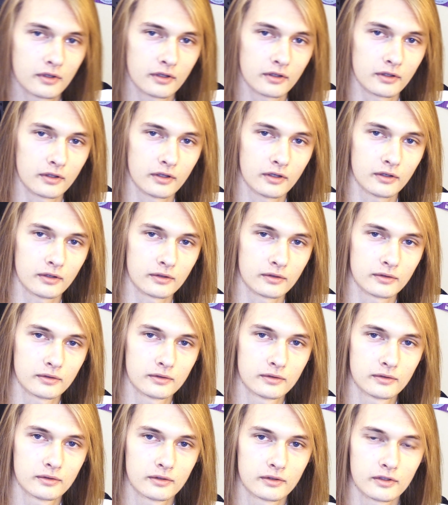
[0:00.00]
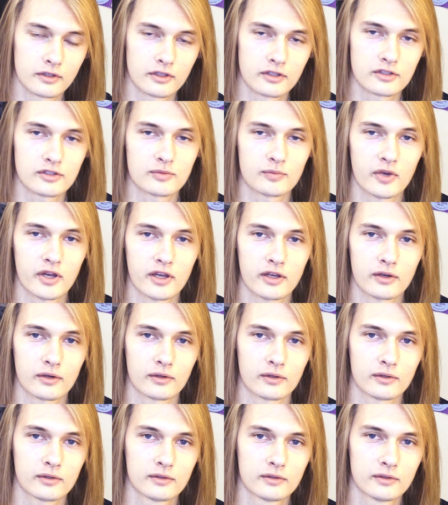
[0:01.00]
Hello, it's
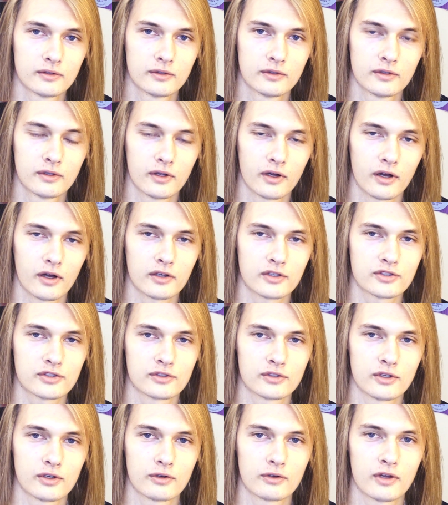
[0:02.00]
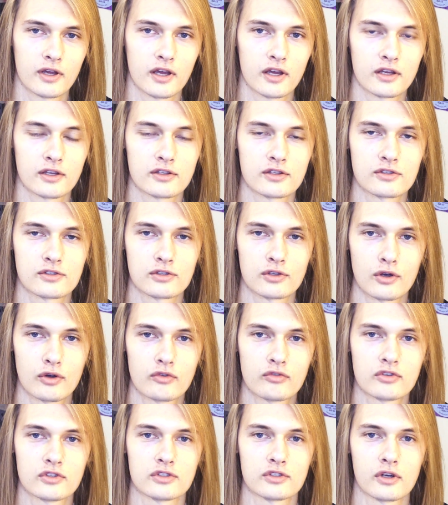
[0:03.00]
Michael, also known as
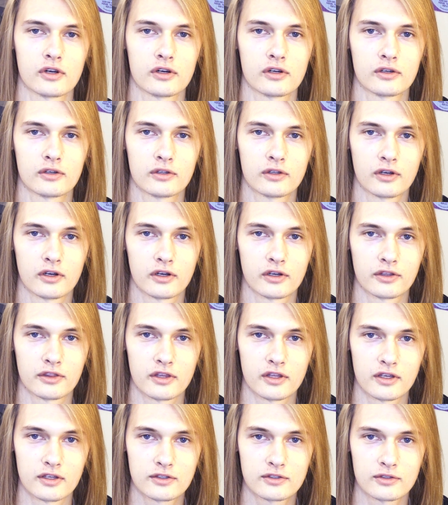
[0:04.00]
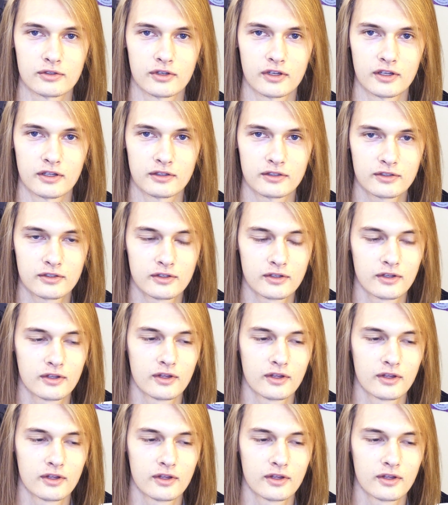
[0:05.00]
Yovazal on the internet,